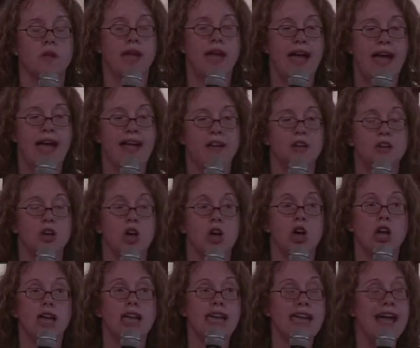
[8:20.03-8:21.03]
And
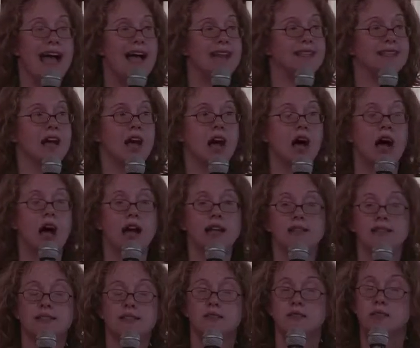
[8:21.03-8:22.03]
he has a
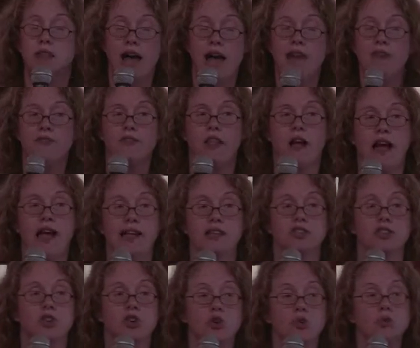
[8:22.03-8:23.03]
lot of
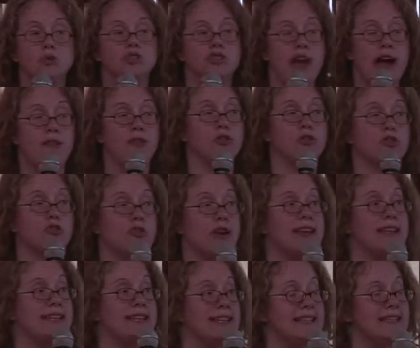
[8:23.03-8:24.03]
clients who will travel
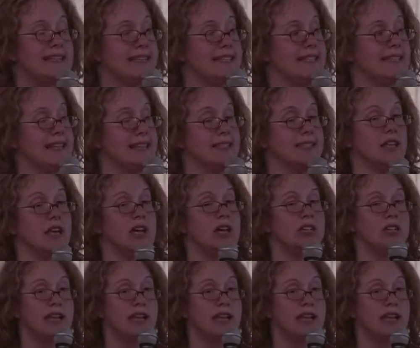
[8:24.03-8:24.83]
great distances